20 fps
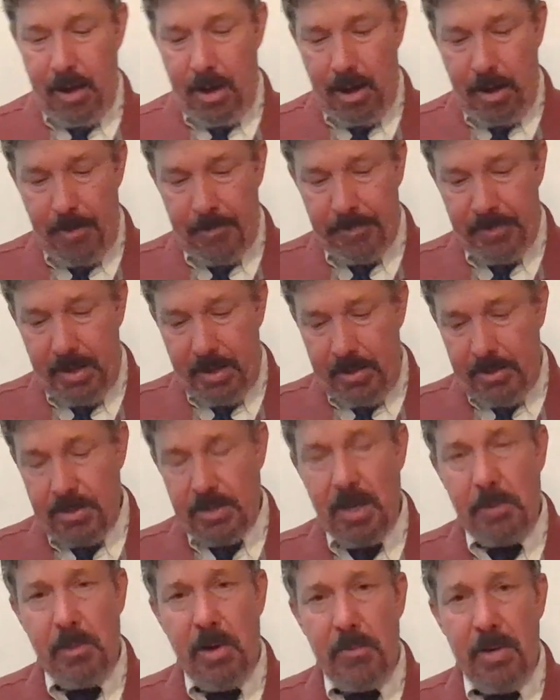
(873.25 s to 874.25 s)
Um,
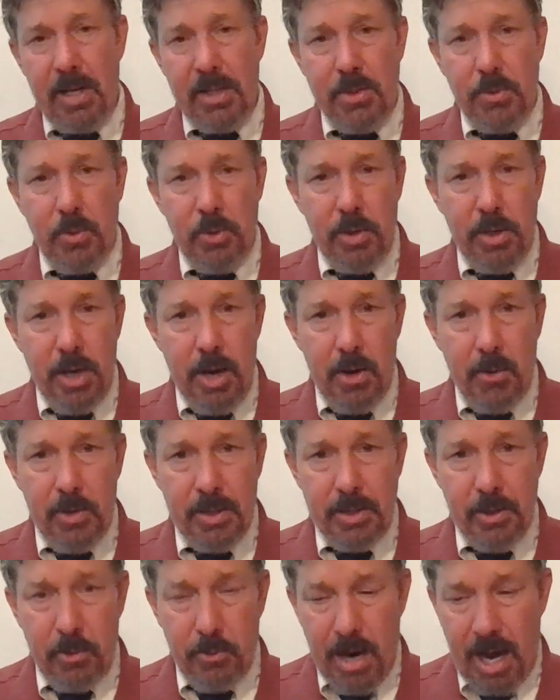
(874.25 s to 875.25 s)
some of us will go
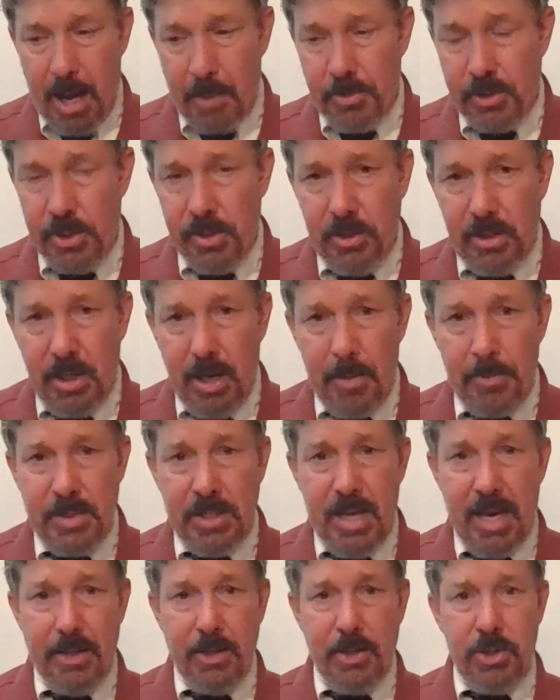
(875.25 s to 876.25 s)
when the rapture
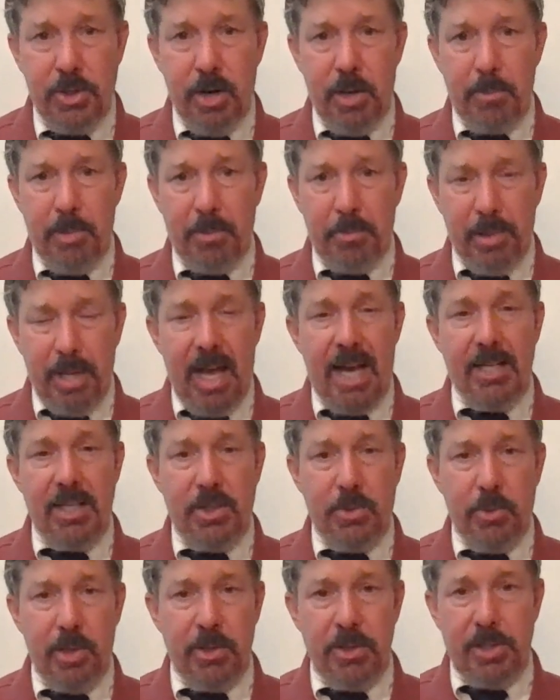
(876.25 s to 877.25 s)
comes, that trumpet
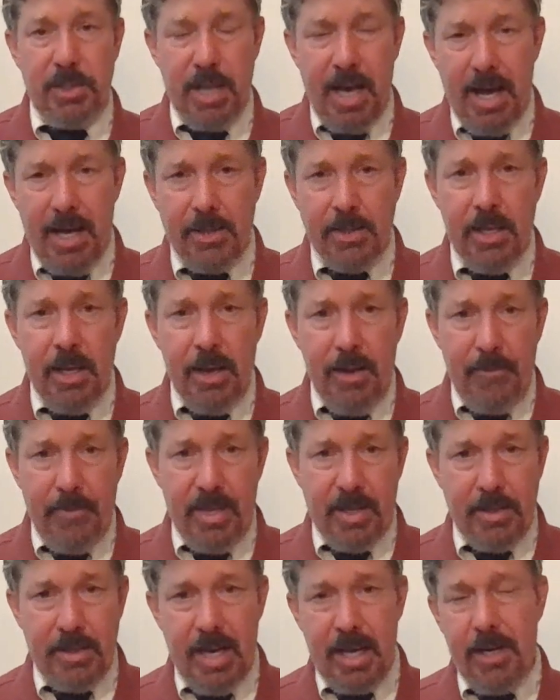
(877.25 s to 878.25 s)
blast will sound, and
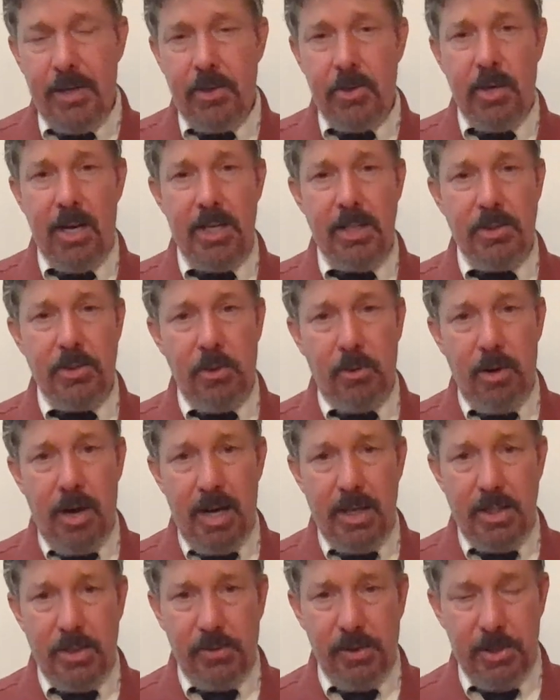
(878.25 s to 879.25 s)
the dead in Christ will
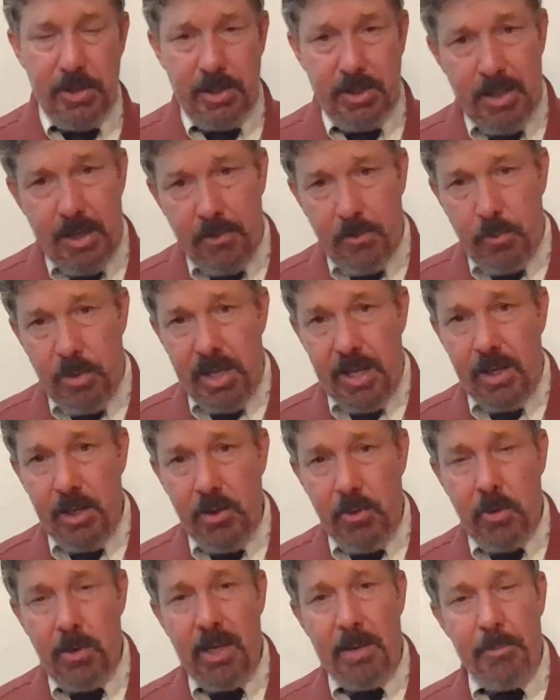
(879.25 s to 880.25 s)
rise first. Then we
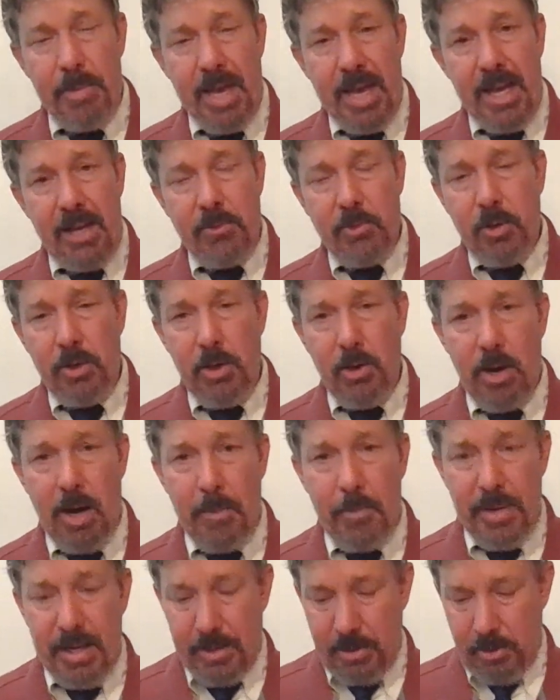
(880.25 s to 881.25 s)
who remain will go
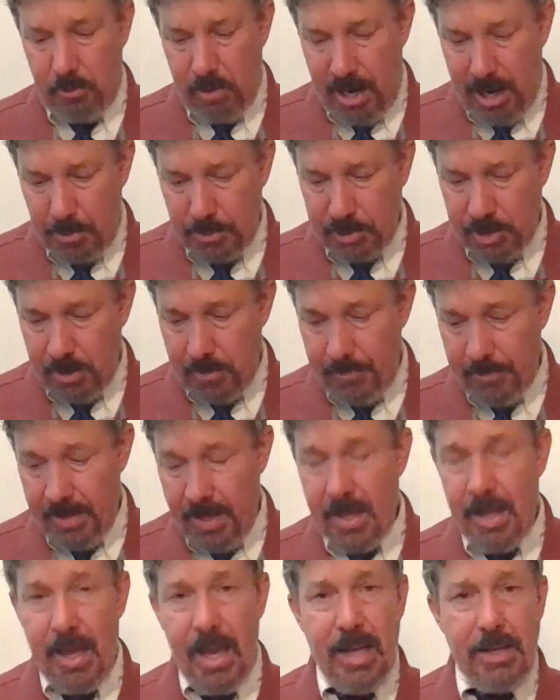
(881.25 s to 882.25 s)
up in the rapture,
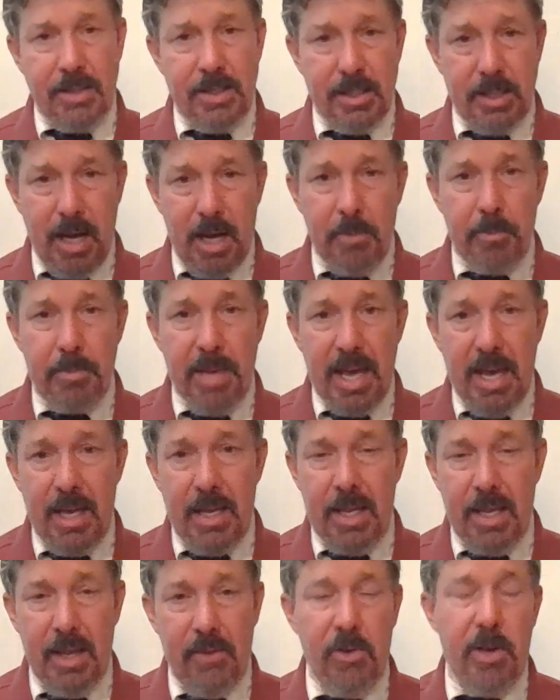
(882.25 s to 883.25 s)
and some may
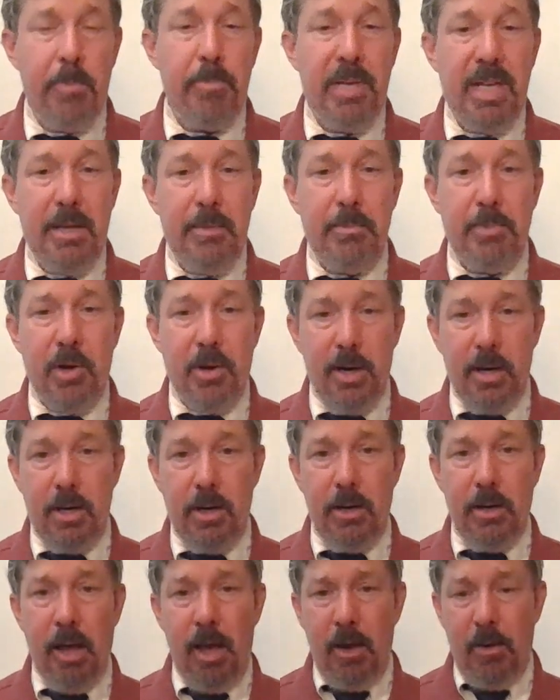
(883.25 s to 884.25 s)
even be
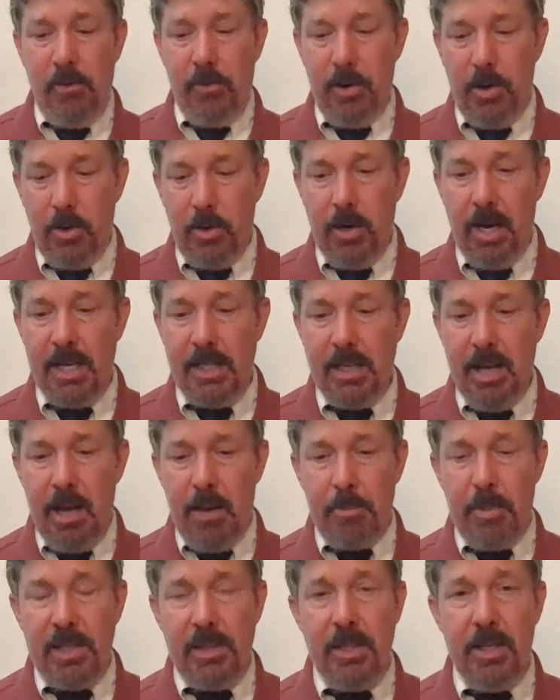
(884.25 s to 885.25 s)
martyred for Christ.
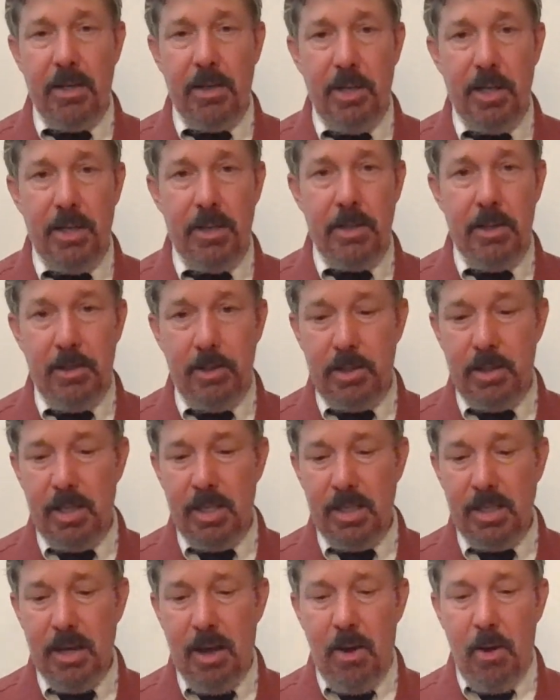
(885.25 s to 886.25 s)
But the good news
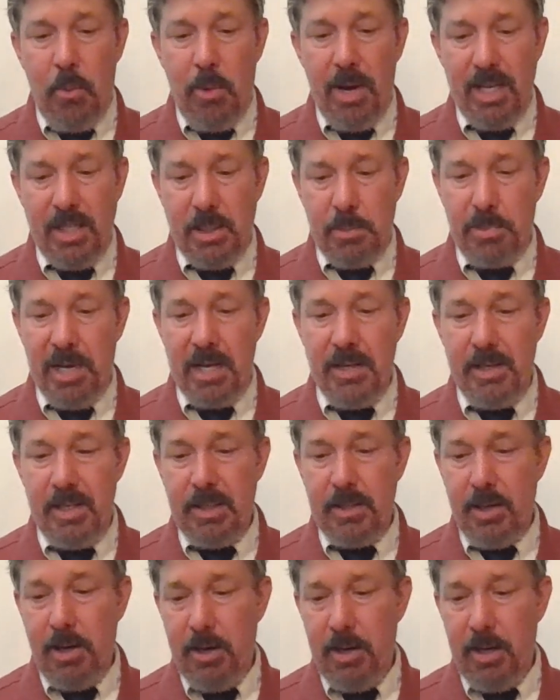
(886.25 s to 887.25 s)
is we spend
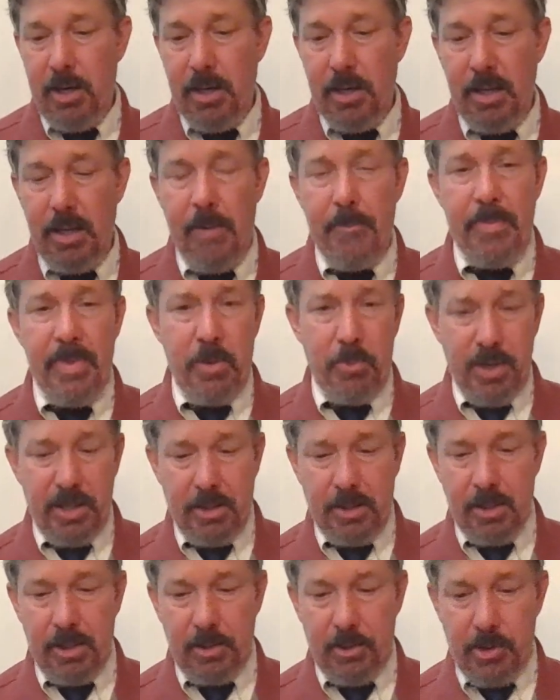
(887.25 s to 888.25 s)
eternity
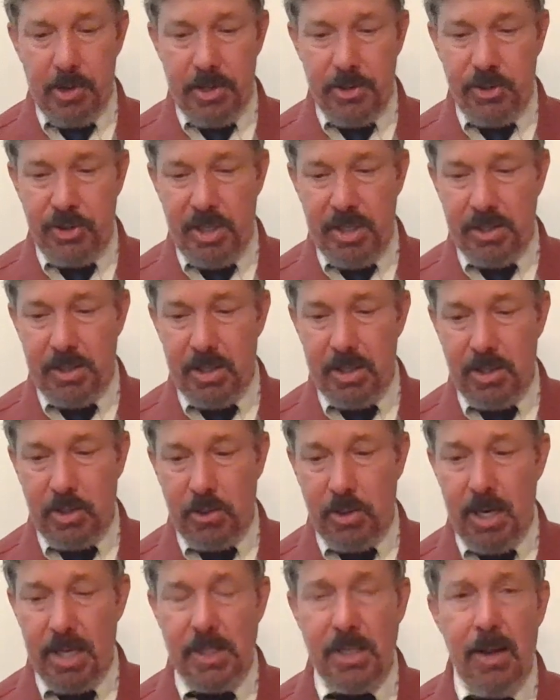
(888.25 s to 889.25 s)
with the Lord Jesus
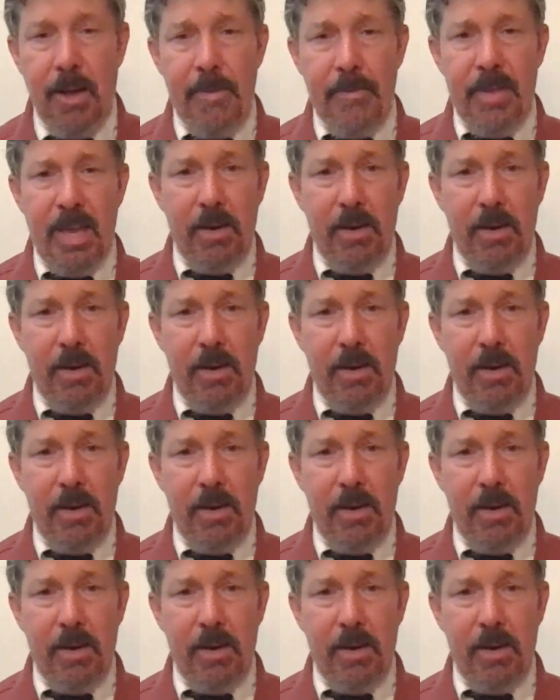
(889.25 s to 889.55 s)
Christ.